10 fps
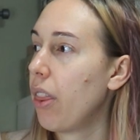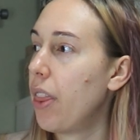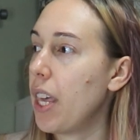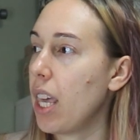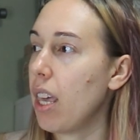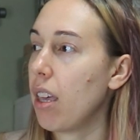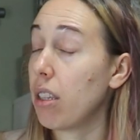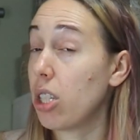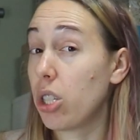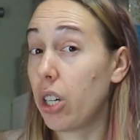the
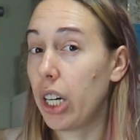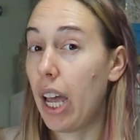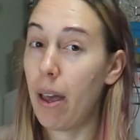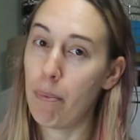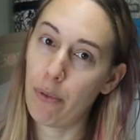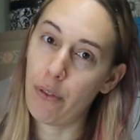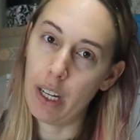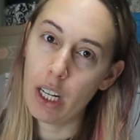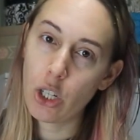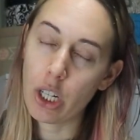skirt hem
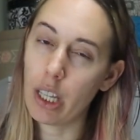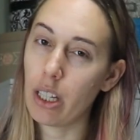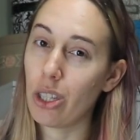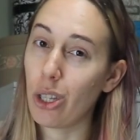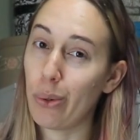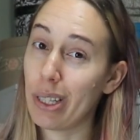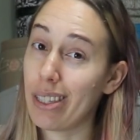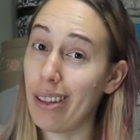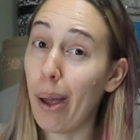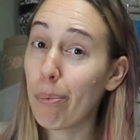finished and then sew in
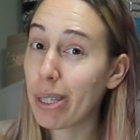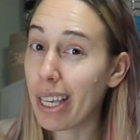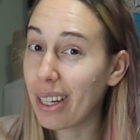snaps,